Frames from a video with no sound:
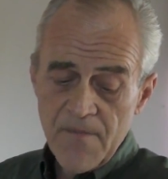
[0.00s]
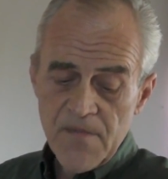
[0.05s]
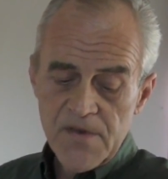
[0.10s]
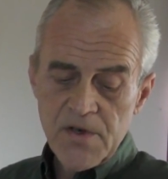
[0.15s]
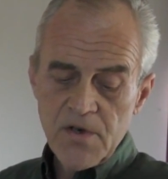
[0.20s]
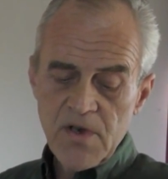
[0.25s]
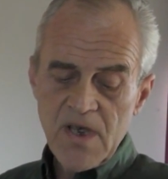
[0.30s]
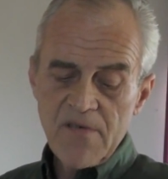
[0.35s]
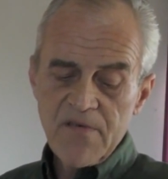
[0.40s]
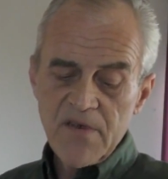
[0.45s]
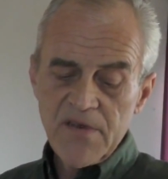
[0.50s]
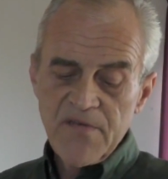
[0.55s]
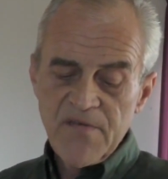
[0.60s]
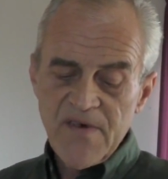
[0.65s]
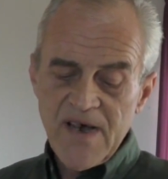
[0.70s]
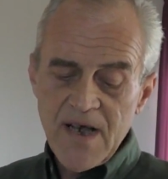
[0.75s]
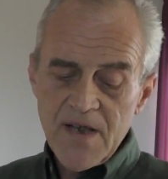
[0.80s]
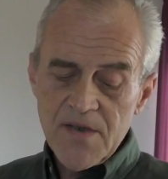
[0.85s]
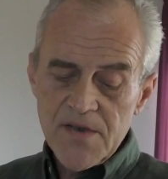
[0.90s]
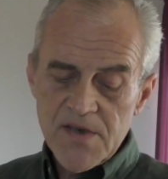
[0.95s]
So you have
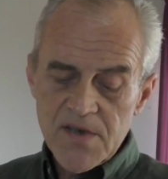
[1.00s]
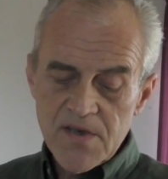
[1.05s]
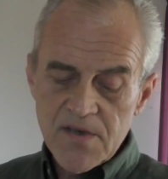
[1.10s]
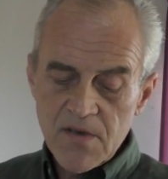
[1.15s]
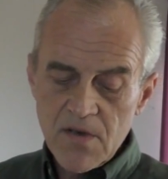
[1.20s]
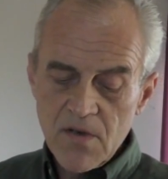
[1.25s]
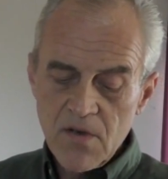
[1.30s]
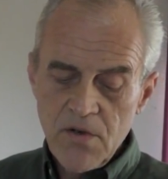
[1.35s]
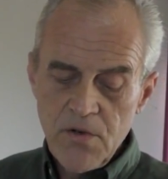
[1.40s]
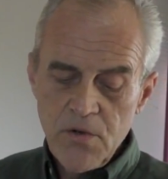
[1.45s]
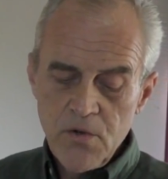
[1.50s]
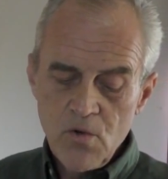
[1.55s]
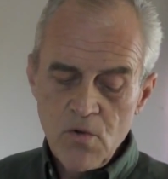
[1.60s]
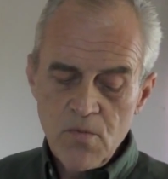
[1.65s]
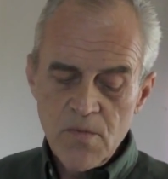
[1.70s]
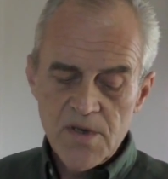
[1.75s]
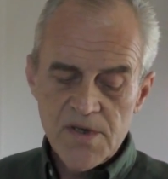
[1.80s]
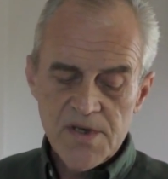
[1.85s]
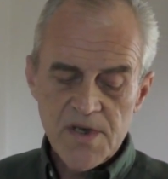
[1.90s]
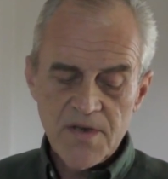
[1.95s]
advanced
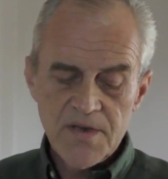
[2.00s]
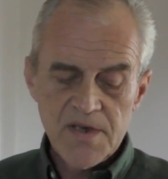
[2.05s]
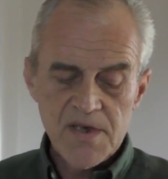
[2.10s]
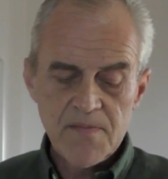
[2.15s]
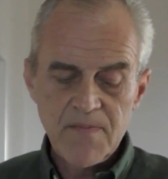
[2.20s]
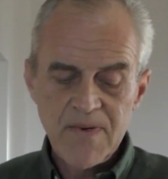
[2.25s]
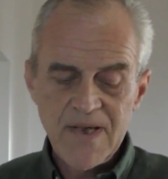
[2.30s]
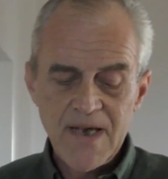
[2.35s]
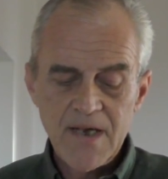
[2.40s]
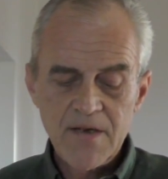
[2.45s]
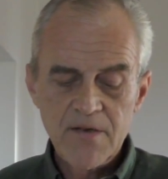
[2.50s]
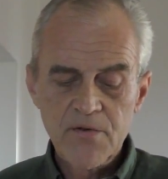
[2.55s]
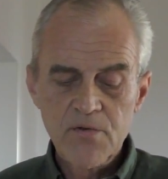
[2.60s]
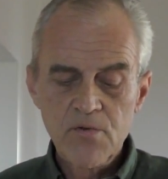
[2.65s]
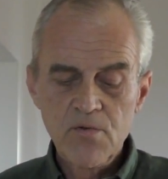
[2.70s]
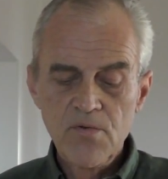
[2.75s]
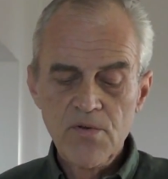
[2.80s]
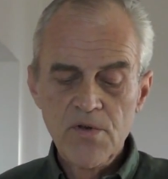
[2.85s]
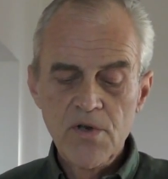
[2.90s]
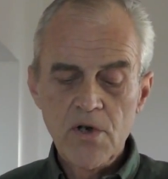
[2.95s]
humans on this planet
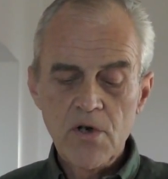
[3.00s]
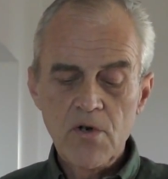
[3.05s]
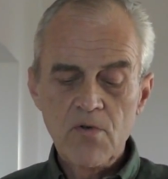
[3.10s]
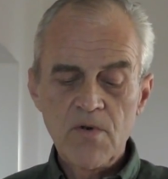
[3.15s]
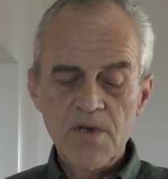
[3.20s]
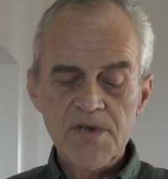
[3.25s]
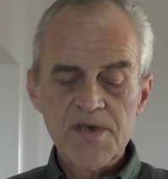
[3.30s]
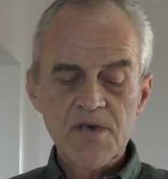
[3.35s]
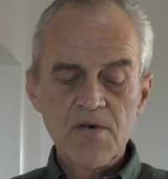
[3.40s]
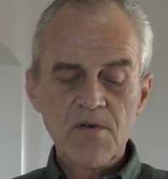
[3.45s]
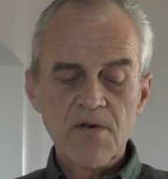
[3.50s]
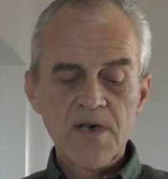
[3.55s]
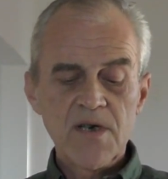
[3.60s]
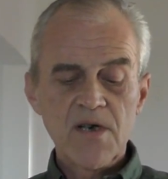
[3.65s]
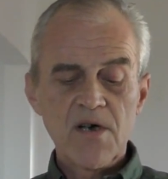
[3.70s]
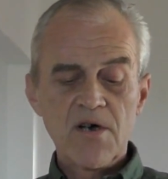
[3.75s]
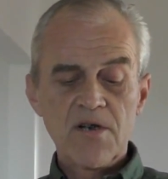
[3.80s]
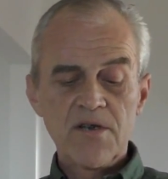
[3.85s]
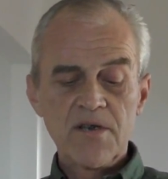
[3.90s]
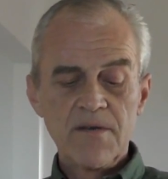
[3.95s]
who know what's going
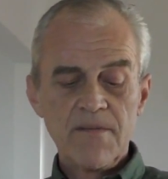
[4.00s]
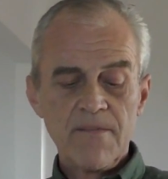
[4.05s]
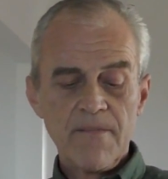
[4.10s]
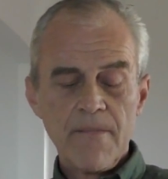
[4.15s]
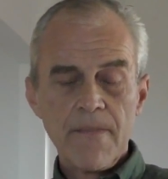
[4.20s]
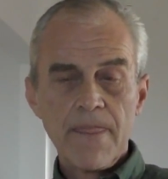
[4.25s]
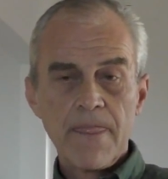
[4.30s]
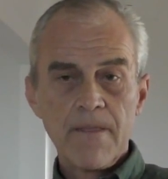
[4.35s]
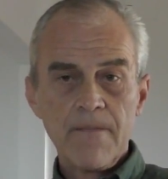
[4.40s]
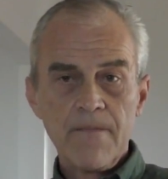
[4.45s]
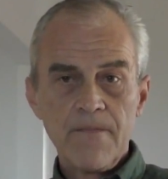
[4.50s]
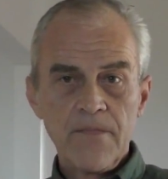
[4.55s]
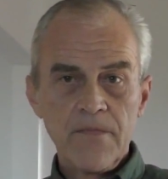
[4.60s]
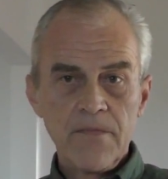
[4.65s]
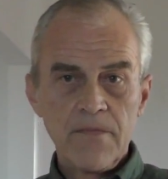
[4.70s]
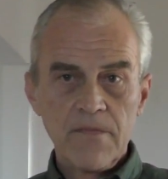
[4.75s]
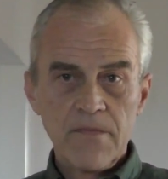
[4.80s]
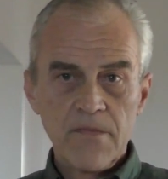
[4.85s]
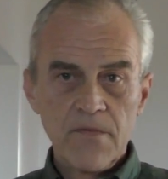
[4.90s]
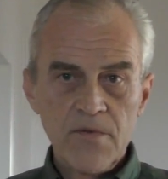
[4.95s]
on.
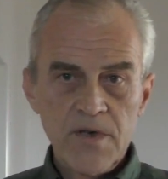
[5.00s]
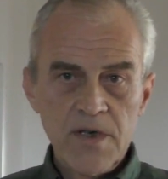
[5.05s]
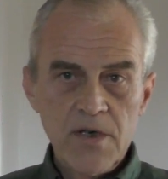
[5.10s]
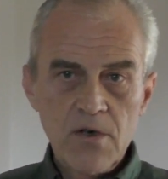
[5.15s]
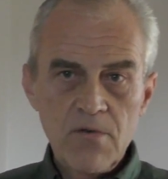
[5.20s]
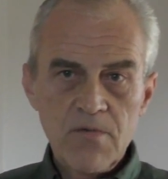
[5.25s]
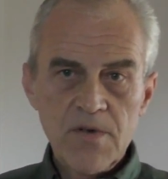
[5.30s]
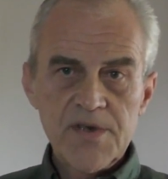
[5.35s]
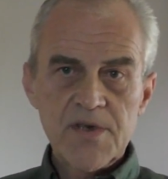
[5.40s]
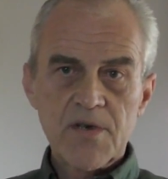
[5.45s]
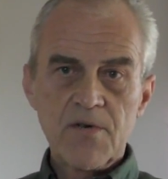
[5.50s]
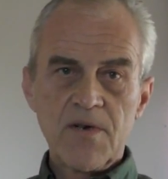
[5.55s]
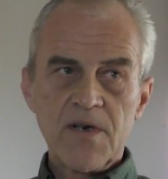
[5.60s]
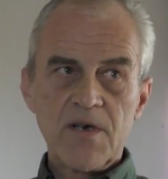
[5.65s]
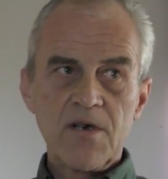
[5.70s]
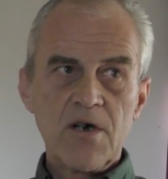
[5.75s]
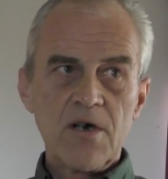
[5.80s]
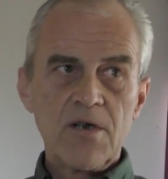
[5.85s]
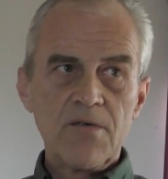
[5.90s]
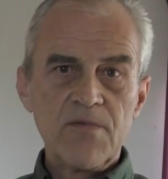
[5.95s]
We know what's
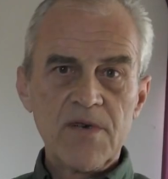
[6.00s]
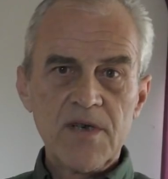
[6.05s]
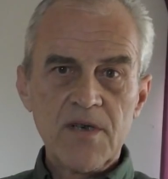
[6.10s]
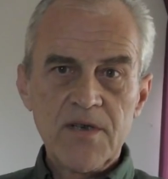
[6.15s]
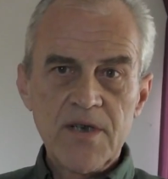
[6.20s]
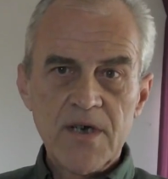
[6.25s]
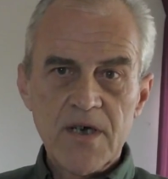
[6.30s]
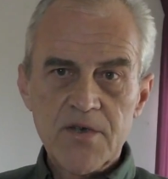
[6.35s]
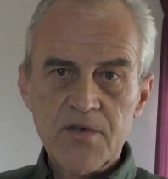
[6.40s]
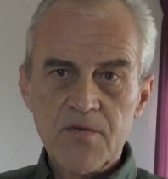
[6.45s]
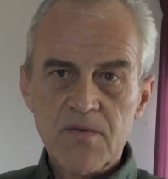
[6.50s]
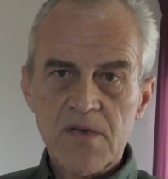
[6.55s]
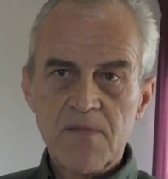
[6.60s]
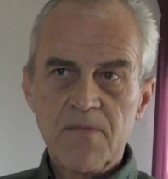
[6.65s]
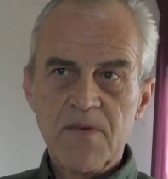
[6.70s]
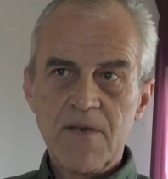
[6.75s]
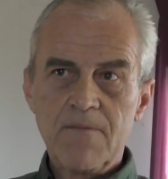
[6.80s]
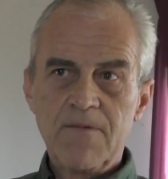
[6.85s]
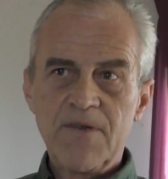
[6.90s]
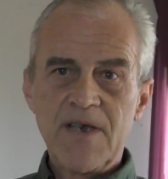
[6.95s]
going on, we're in touch with
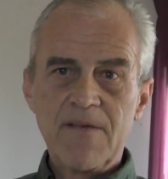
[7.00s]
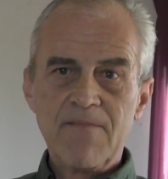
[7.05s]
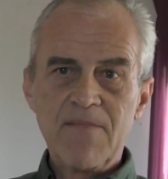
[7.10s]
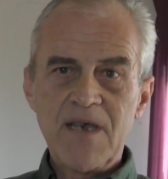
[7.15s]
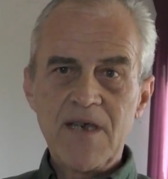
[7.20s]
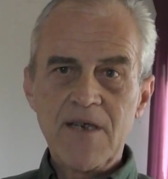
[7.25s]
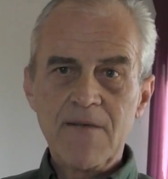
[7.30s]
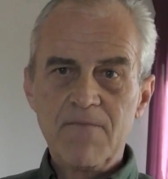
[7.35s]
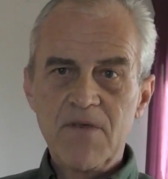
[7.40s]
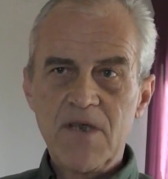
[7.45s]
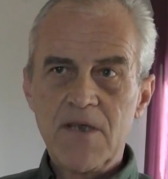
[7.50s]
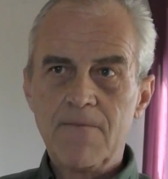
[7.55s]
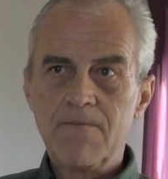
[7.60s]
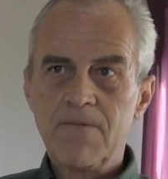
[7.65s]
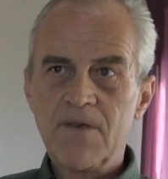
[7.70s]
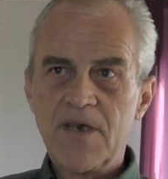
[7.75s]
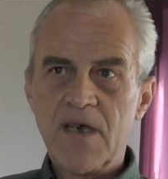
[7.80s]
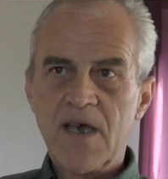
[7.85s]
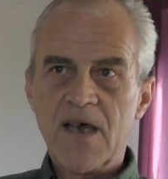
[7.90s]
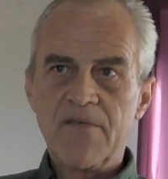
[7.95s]
people. There are many
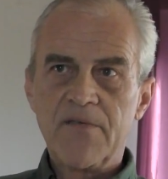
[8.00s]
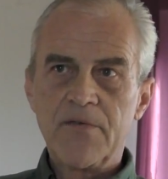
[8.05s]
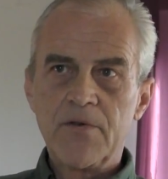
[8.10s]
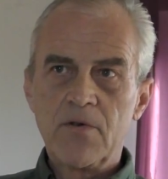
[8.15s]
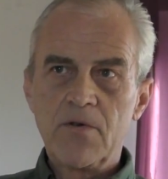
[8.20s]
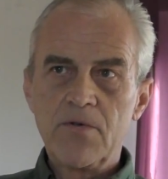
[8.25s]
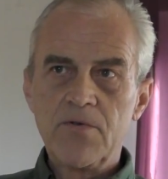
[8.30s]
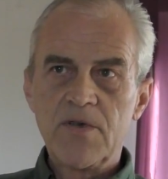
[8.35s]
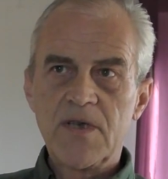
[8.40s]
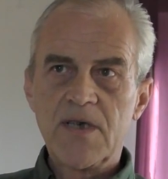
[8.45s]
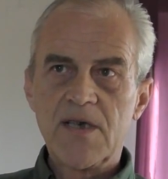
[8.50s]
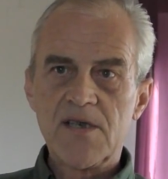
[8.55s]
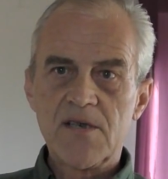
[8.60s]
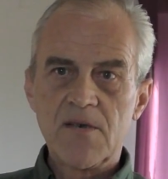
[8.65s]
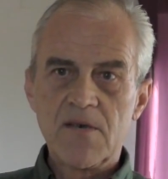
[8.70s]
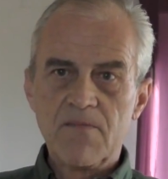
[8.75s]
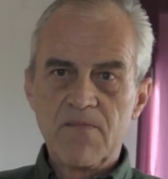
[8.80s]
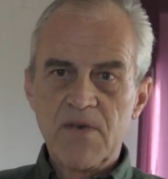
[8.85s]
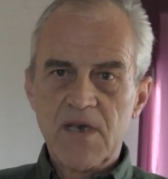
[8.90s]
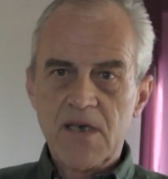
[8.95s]
people that I've told you there's
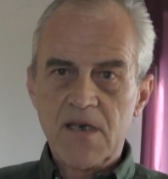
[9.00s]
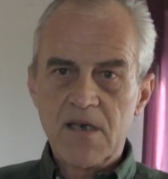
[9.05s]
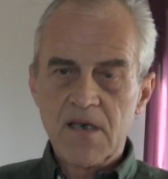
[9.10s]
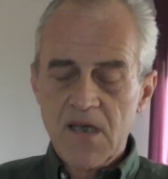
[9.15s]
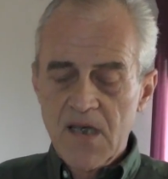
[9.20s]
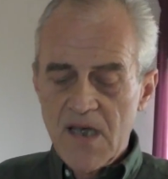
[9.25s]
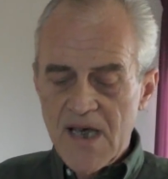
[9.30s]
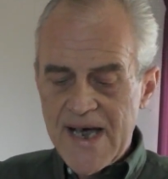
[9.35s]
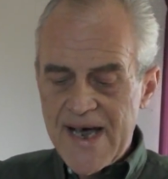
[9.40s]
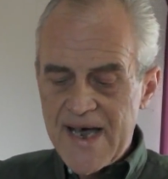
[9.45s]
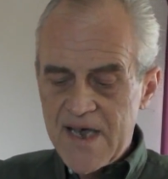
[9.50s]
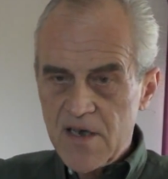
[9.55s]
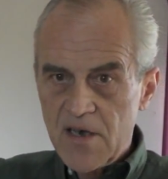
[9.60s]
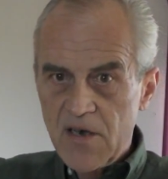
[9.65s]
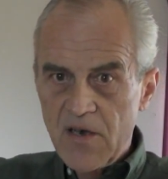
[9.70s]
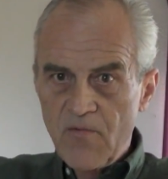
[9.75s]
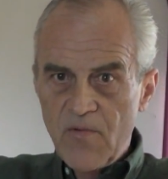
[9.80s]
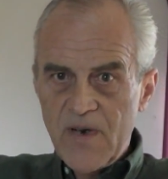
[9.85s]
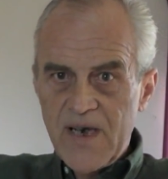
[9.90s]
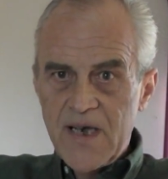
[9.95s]
a big higher
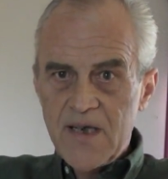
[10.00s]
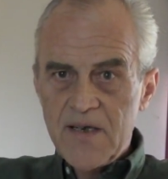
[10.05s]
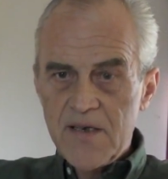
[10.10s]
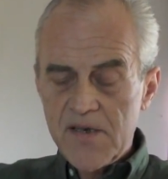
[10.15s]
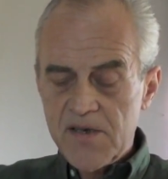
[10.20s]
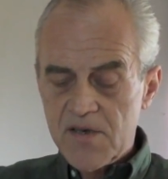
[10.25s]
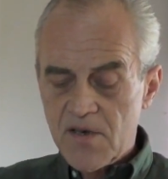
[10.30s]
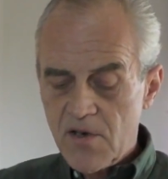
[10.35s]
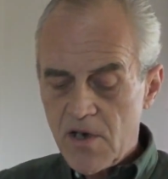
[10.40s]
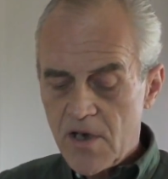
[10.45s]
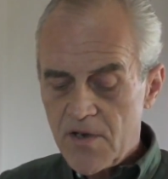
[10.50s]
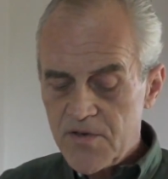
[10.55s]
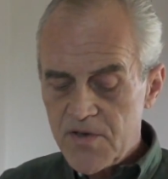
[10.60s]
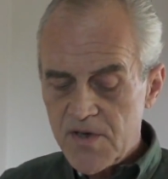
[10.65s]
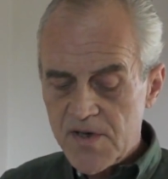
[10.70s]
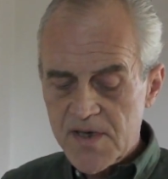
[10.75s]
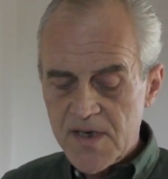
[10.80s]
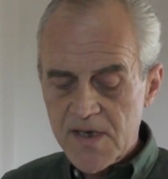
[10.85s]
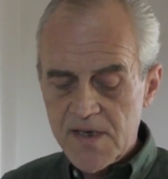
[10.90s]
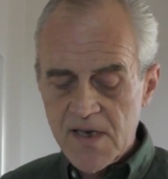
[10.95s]
awareness, a
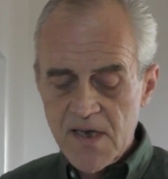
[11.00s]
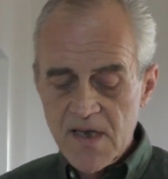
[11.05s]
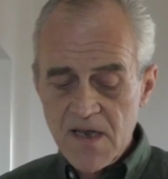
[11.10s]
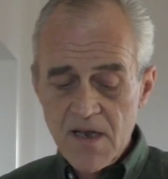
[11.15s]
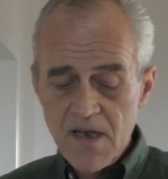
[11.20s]
consciousness.